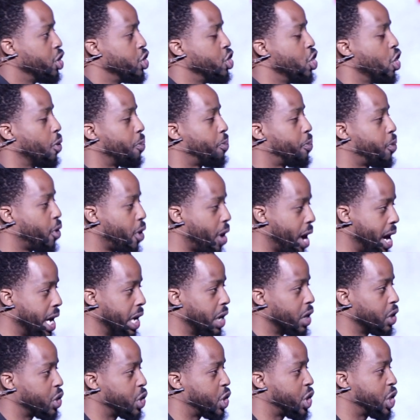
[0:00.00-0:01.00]
your
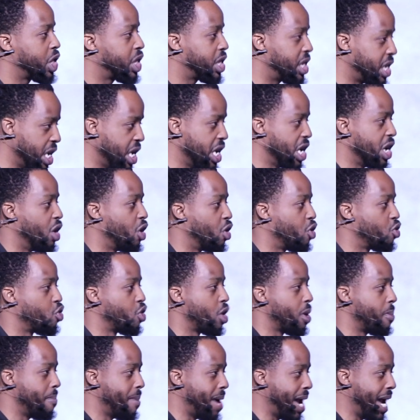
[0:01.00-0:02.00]
prayers still
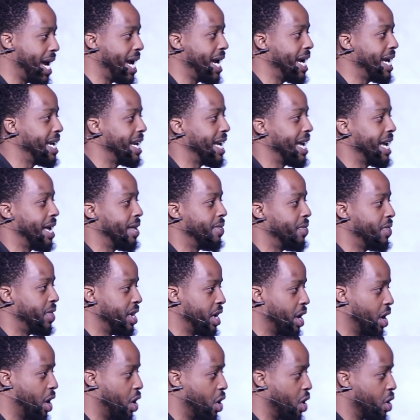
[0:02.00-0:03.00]
remain in
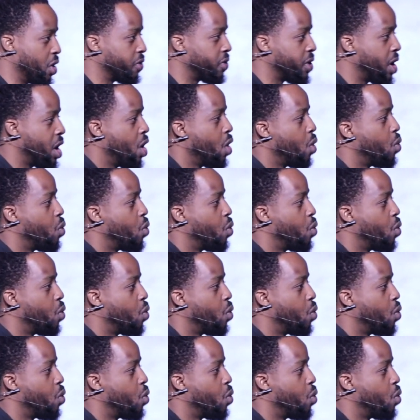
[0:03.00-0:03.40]
the earth.